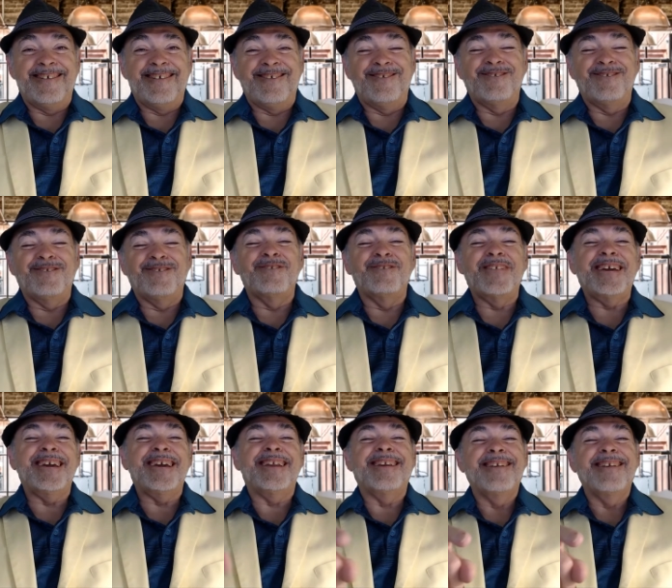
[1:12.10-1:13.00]
Man,
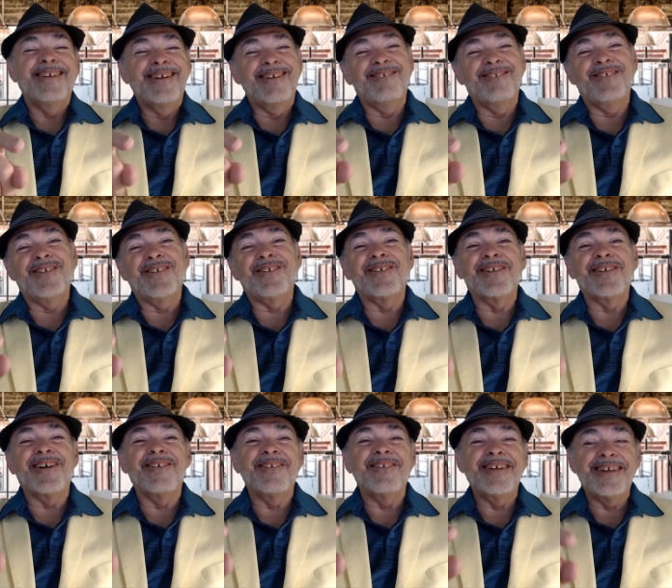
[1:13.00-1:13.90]
we're going to go
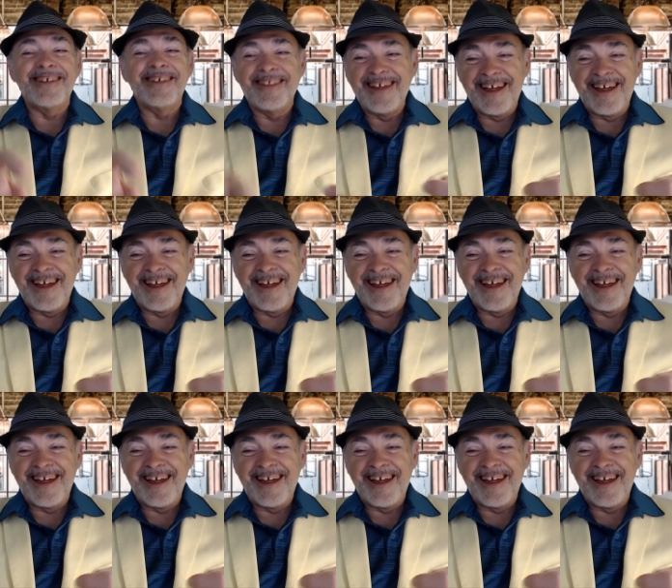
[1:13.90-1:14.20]
into that.